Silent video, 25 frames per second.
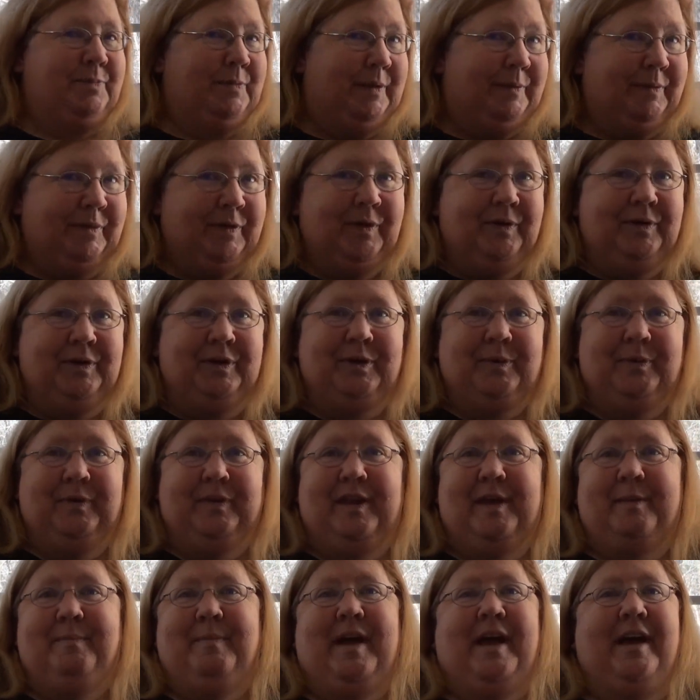People don't look when
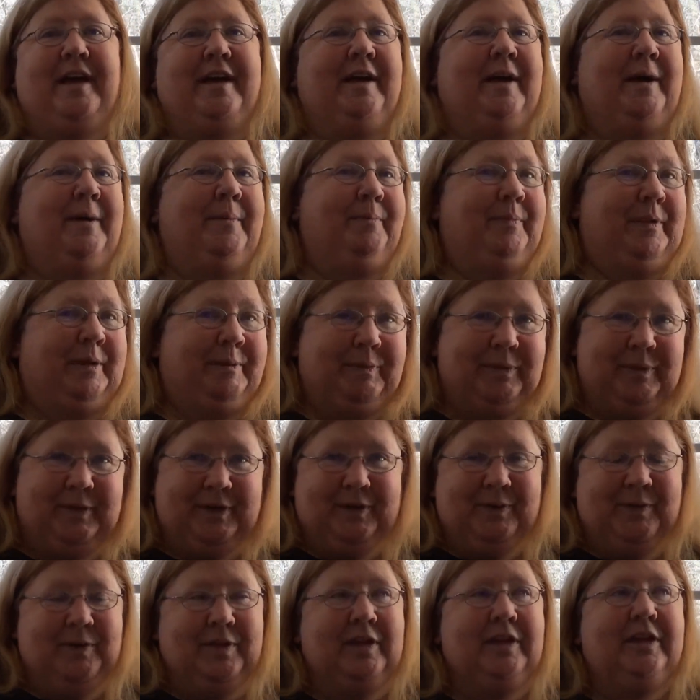they back up. People are
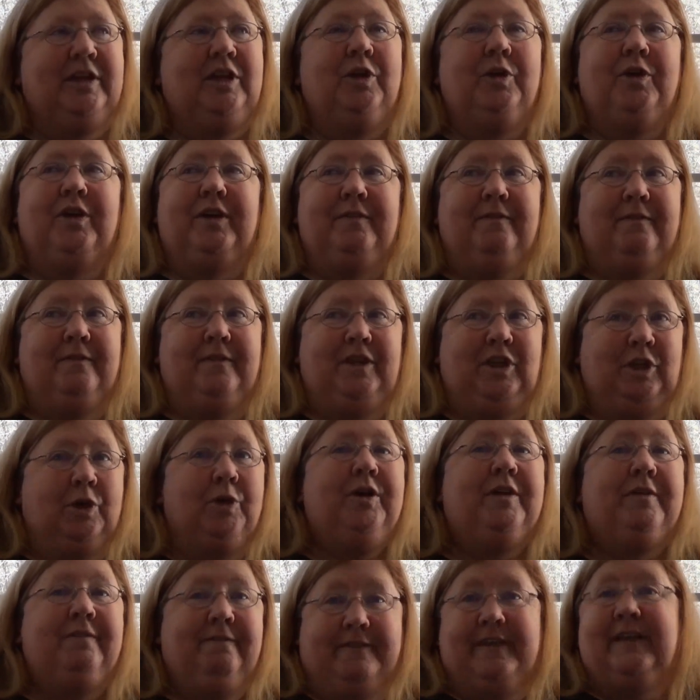ignoring it. You can, you
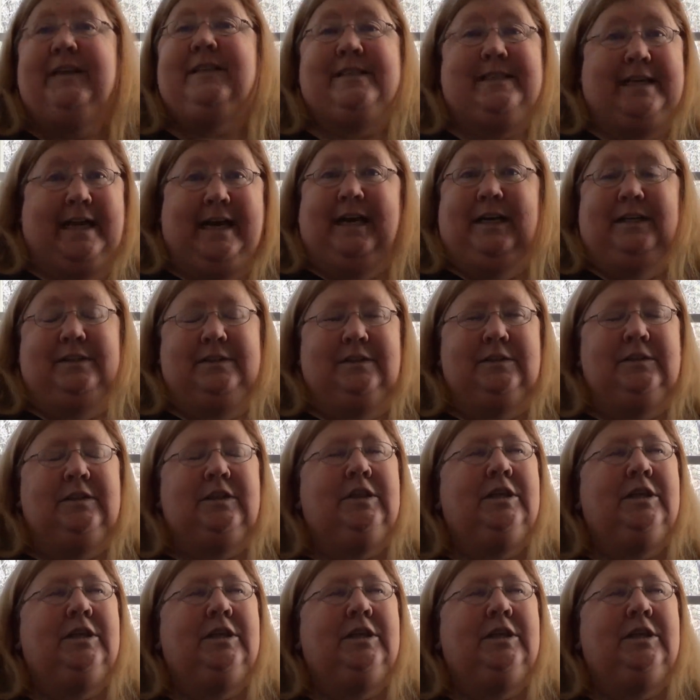can fix that.